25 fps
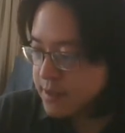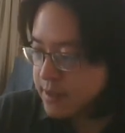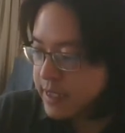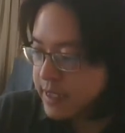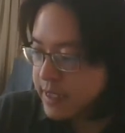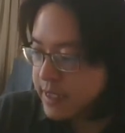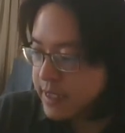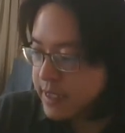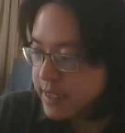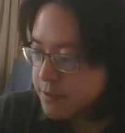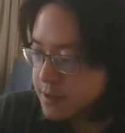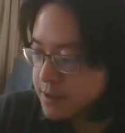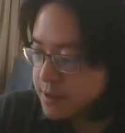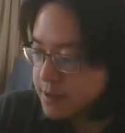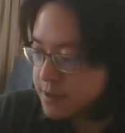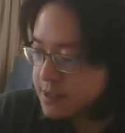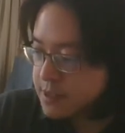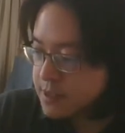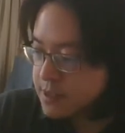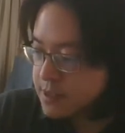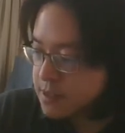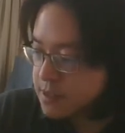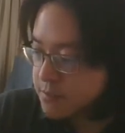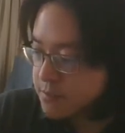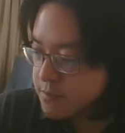it will
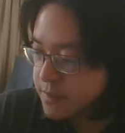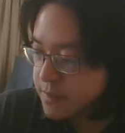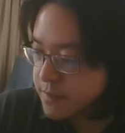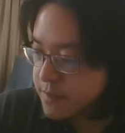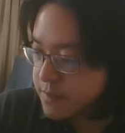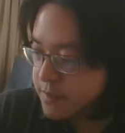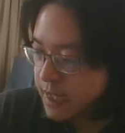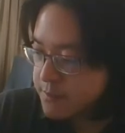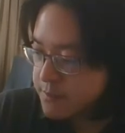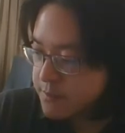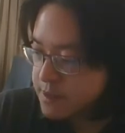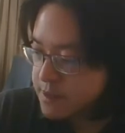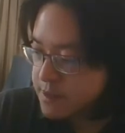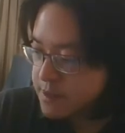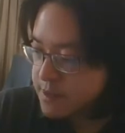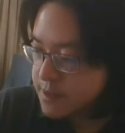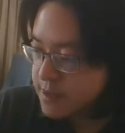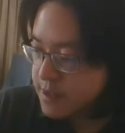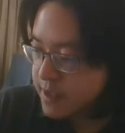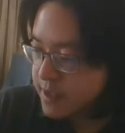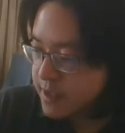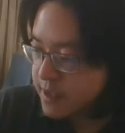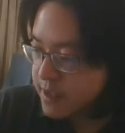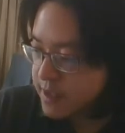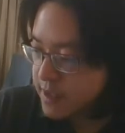just becomes
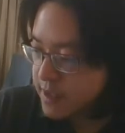the